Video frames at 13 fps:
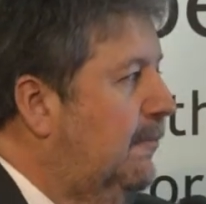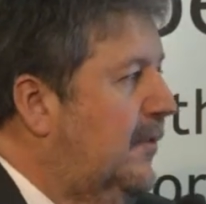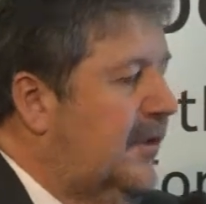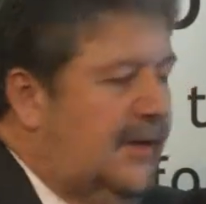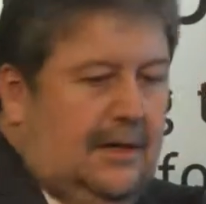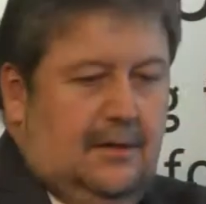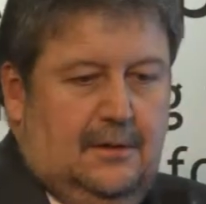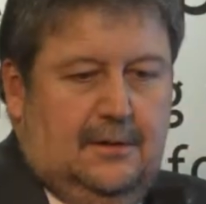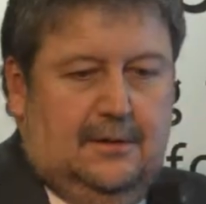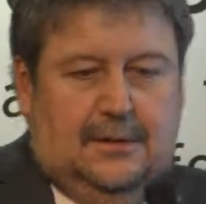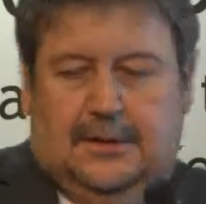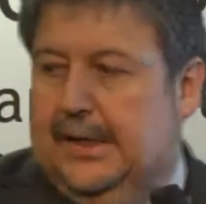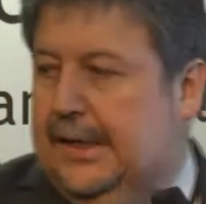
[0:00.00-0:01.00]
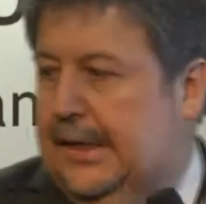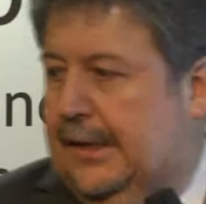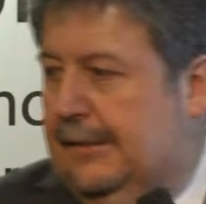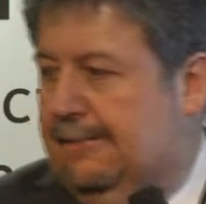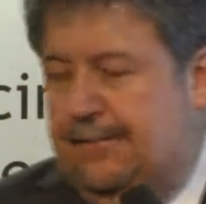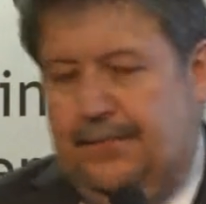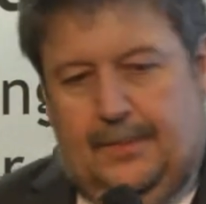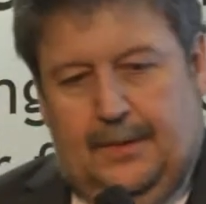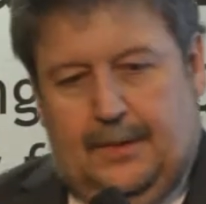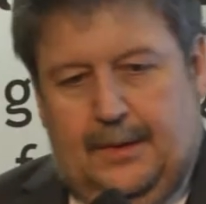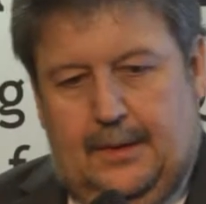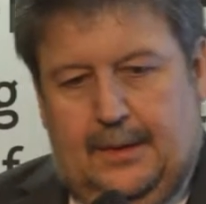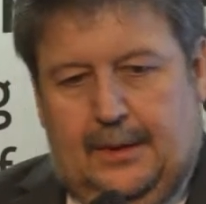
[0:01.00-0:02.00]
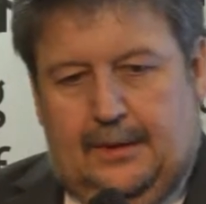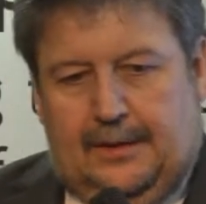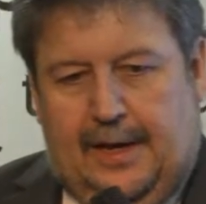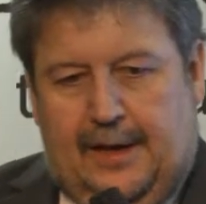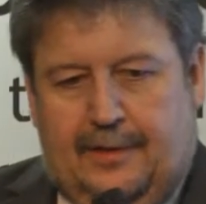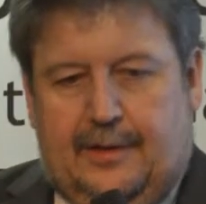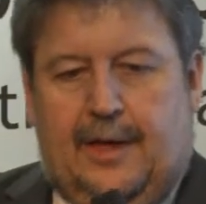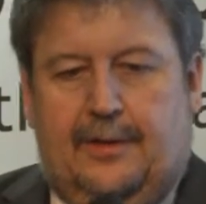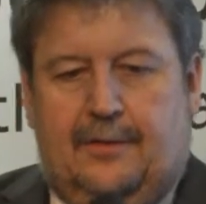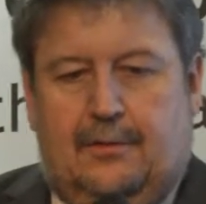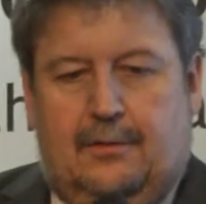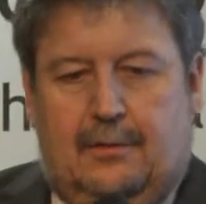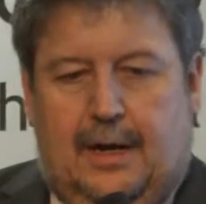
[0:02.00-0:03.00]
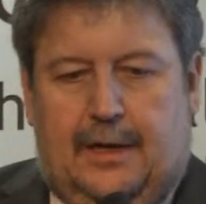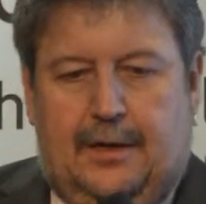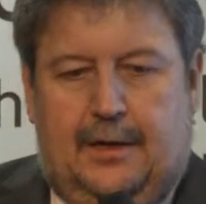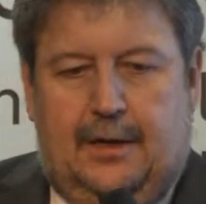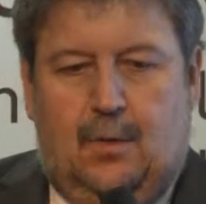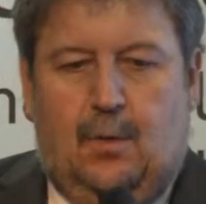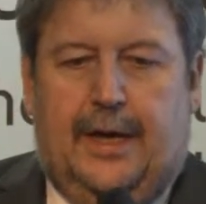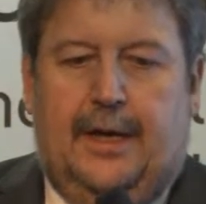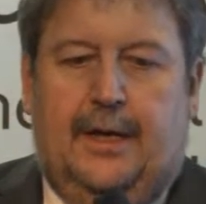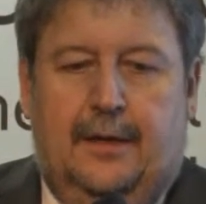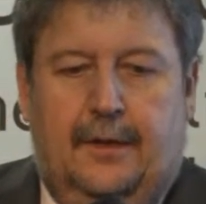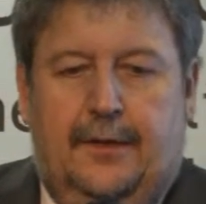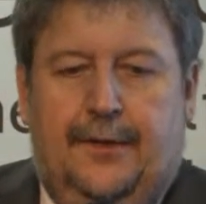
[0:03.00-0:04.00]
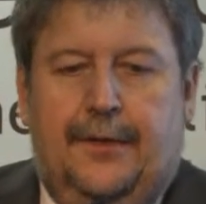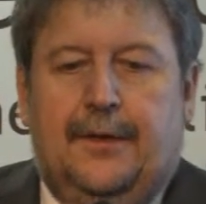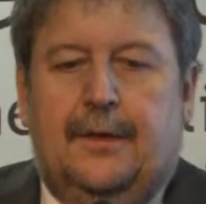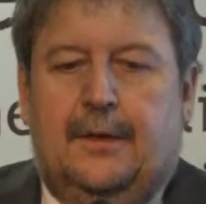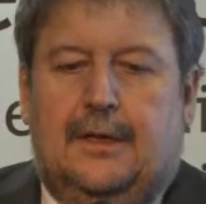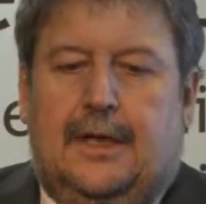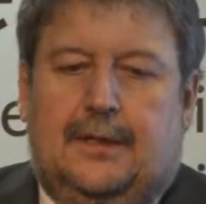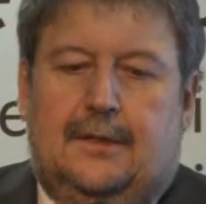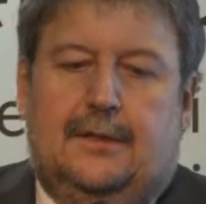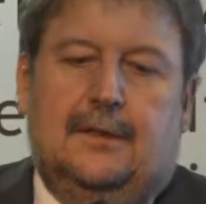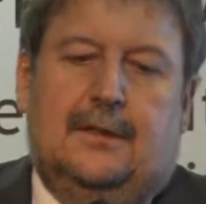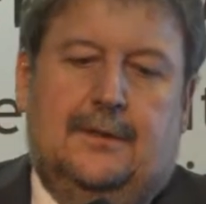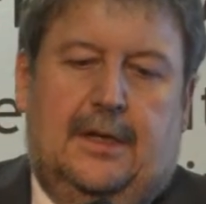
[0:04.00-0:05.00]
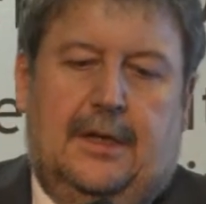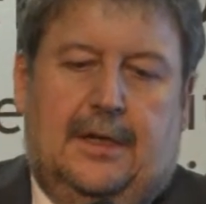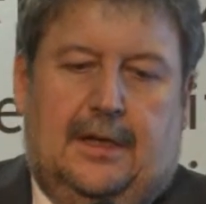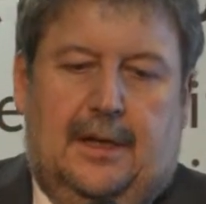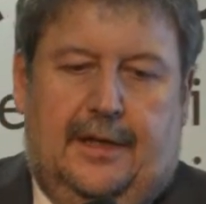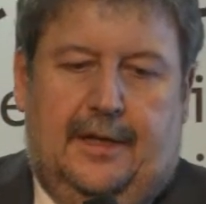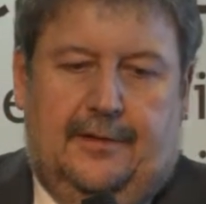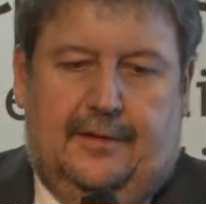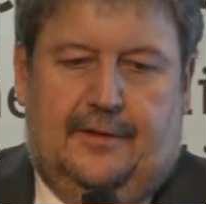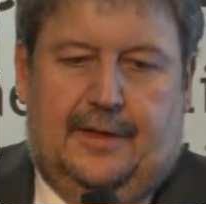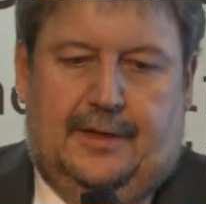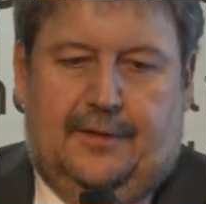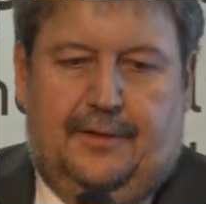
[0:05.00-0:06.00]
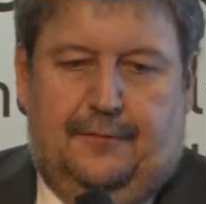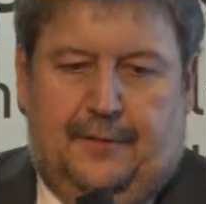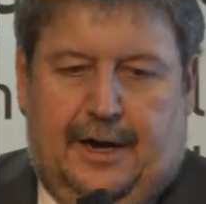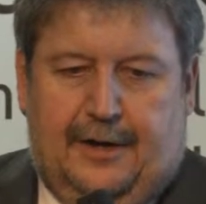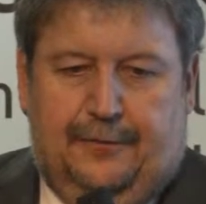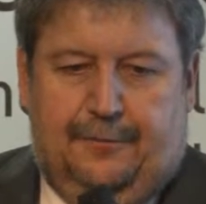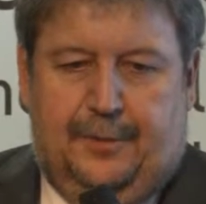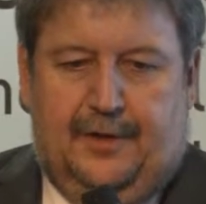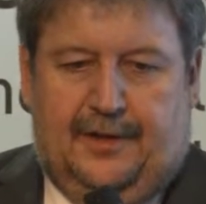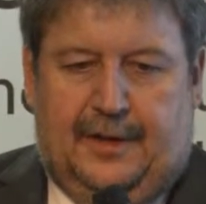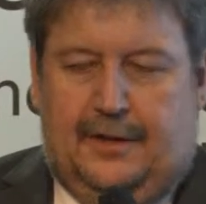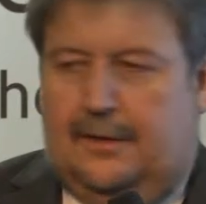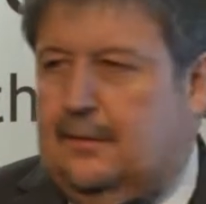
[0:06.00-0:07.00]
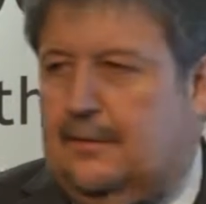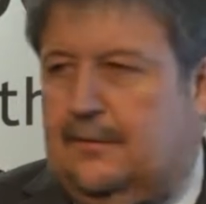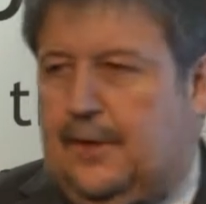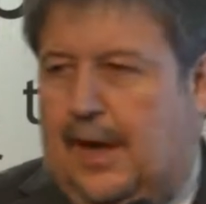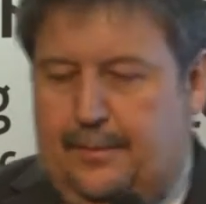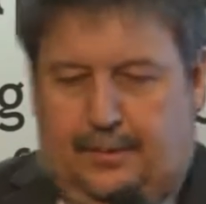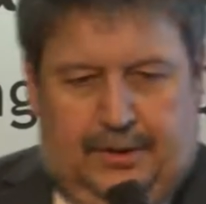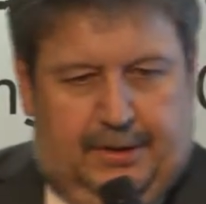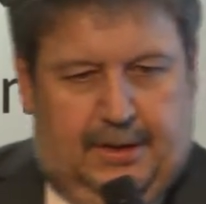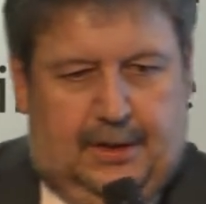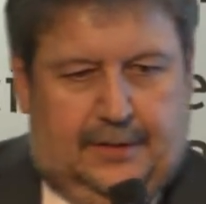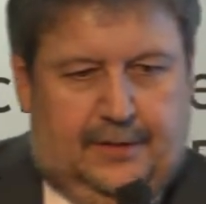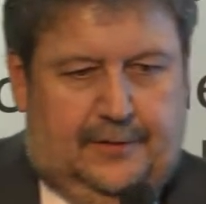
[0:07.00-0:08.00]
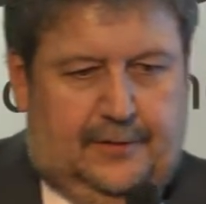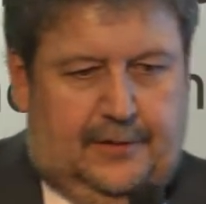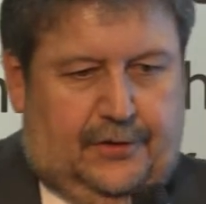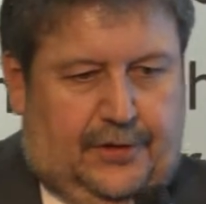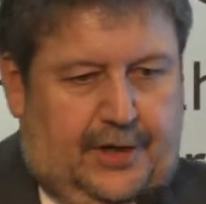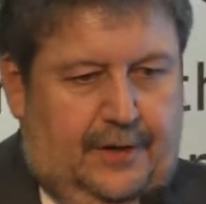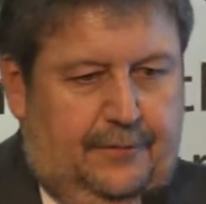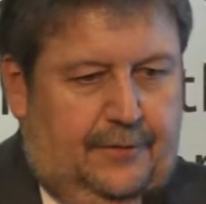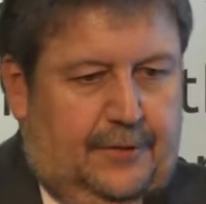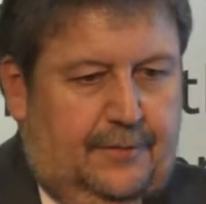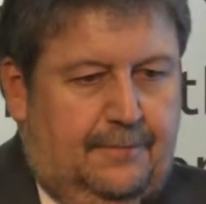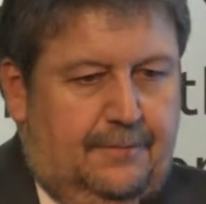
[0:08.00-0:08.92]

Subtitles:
So the test has to run in a way that at least 65% fiber yield is achieved.